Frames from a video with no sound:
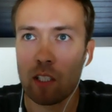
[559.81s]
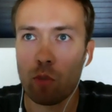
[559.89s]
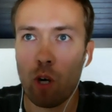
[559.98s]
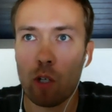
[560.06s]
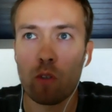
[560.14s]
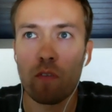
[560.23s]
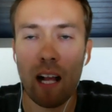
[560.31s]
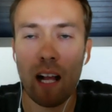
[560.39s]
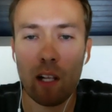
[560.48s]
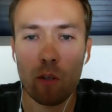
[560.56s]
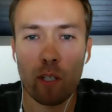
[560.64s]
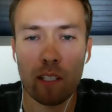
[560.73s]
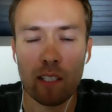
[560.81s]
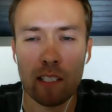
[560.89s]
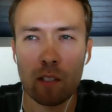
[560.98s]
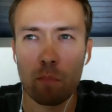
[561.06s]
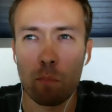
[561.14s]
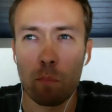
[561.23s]
trying to evaluate
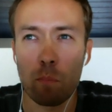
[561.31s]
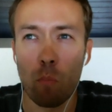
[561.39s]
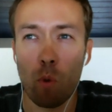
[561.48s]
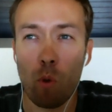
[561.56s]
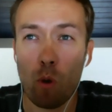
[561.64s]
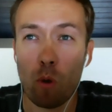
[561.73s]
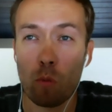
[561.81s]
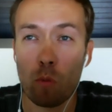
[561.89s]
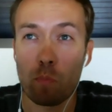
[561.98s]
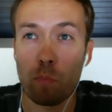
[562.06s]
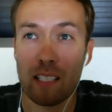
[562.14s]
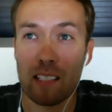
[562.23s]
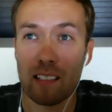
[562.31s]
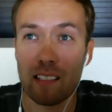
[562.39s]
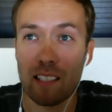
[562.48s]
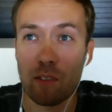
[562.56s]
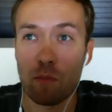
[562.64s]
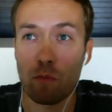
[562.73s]
these more
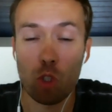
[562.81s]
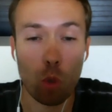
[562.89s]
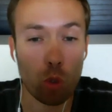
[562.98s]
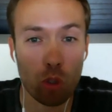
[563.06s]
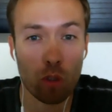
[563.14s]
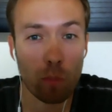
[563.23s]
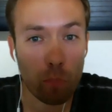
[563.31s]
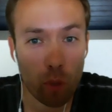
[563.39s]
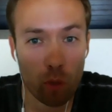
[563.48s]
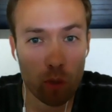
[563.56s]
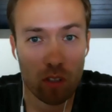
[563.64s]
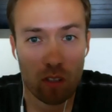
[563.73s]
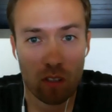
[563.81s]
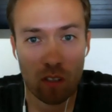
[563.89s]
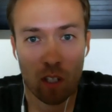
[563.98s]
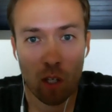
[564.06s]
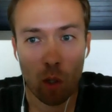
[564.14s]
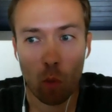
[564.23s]
basically social approaches
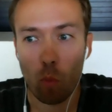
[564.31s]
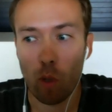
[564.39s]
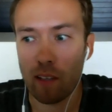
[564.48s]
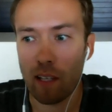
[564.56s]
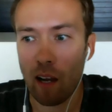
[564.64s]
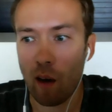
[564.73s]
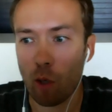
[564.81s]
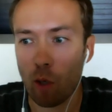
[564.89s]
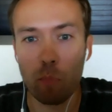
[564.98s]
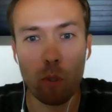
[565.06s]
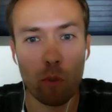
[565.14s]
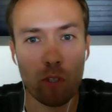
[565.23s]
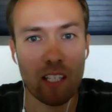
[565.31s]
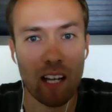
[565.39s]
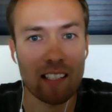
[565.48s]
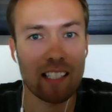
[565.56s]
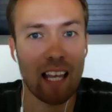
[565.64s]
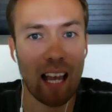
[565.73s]
with our computer
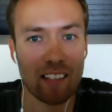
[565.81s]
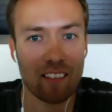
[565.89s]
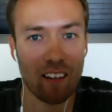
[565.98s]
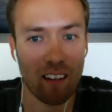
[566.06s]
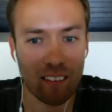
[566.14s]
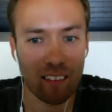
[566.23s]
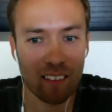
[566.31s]
science hats on,